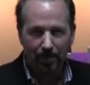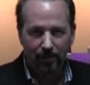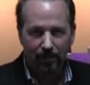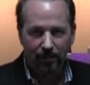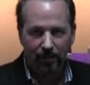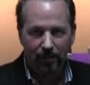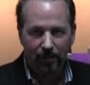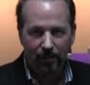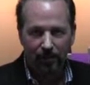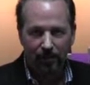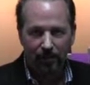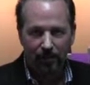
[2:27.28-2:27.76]

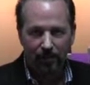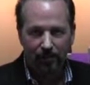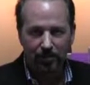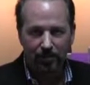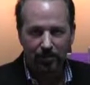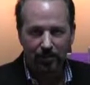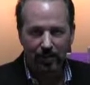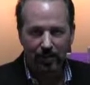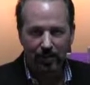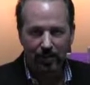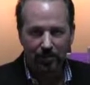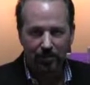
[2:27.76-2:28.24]
The food that
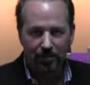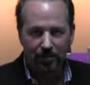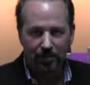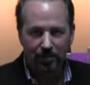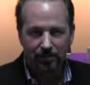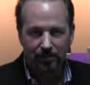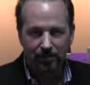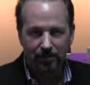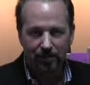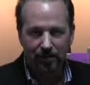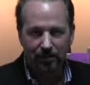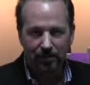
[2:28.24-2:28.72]
you eat
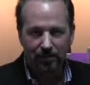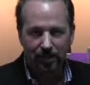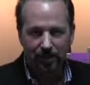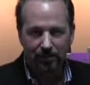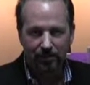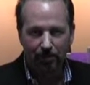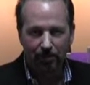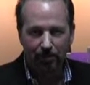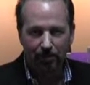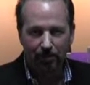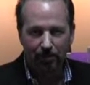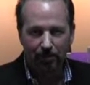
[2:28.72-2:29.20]
as a blood
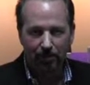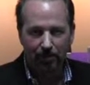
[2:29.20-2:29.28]
type O,